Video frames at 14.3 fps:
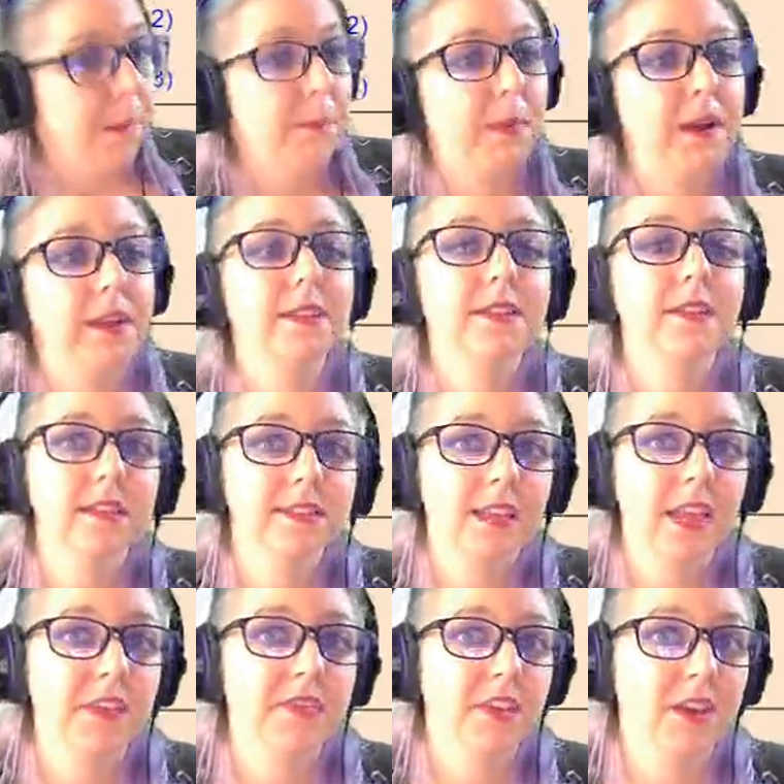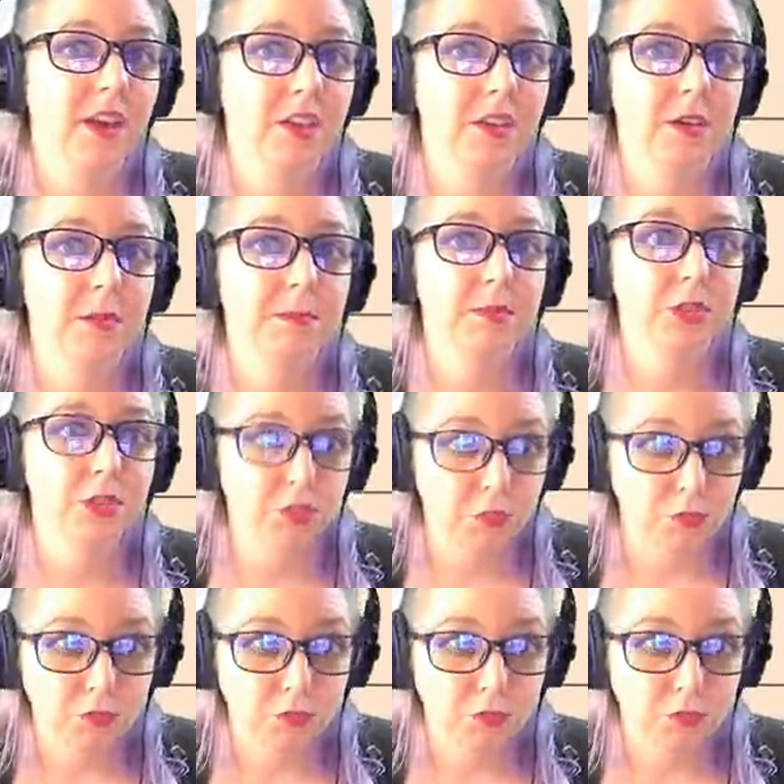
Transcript: but it does have the color blue.